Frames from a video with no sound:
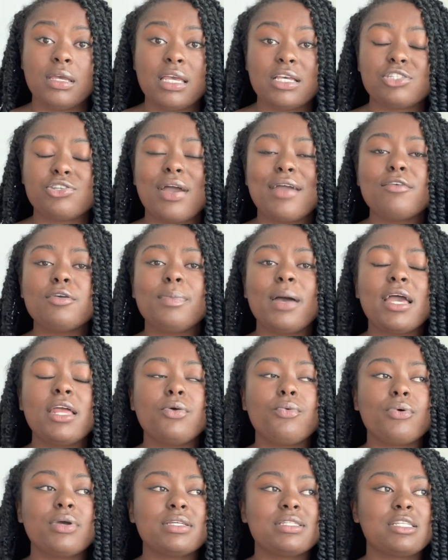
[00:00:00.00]
So everybody
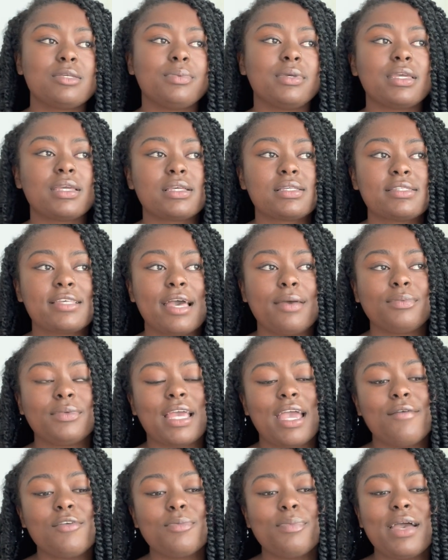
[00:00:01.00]
wants to be accepted.
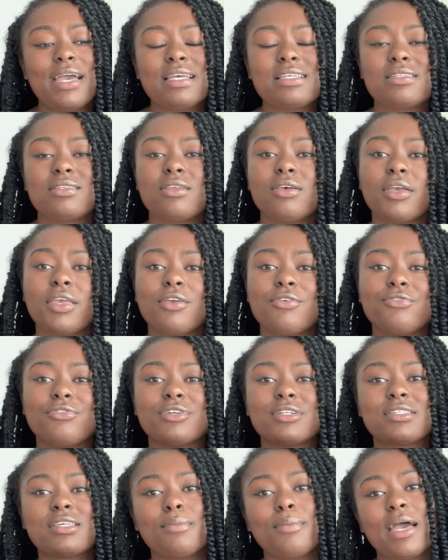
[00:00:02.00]
Everybody's looking
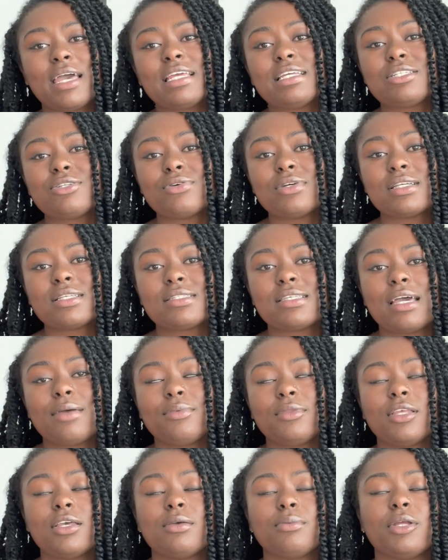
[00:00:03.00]
for somebody to
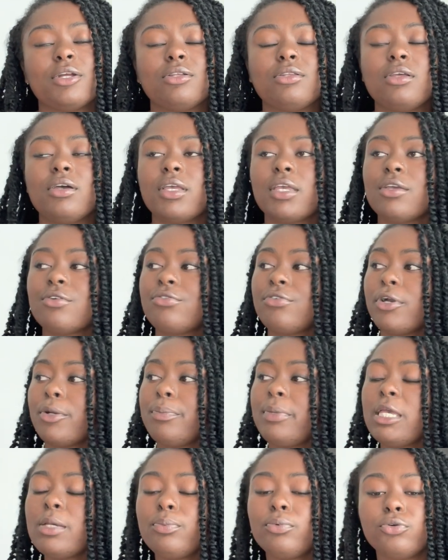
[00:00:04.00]
accept them. They're looking for a
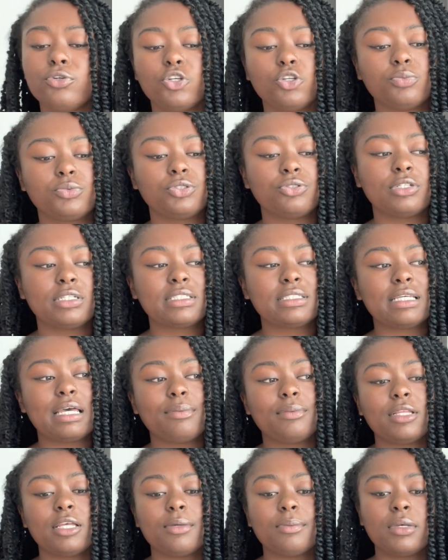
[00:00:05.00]
people group to
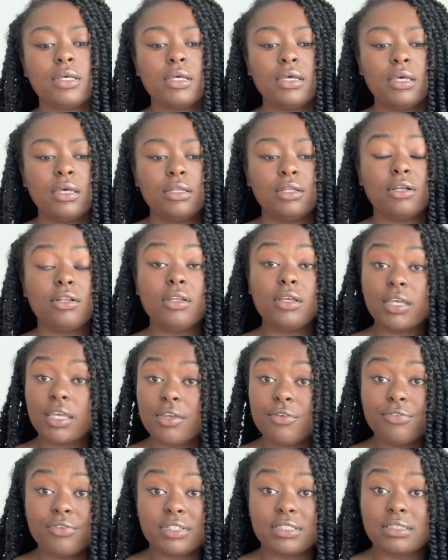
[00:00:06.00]
accept them. They're
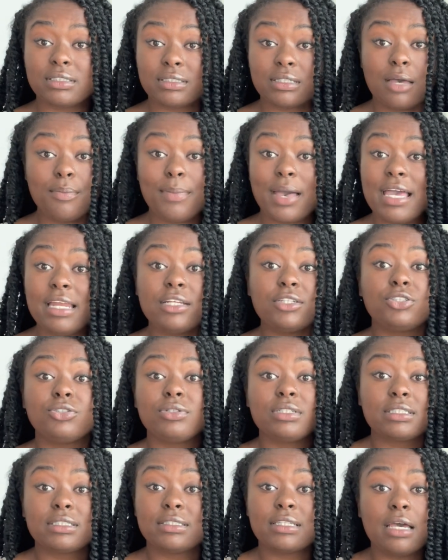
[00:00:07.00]
looking for somebody to
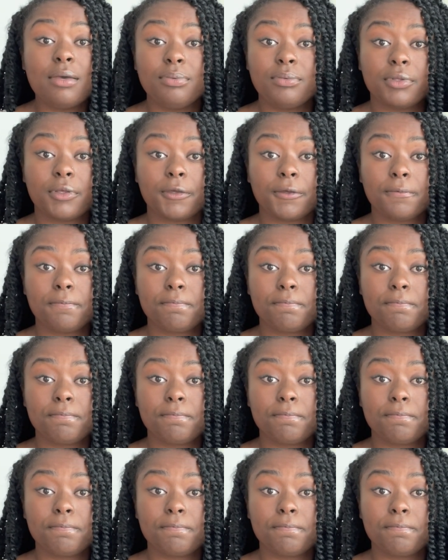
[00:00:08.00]
accept them.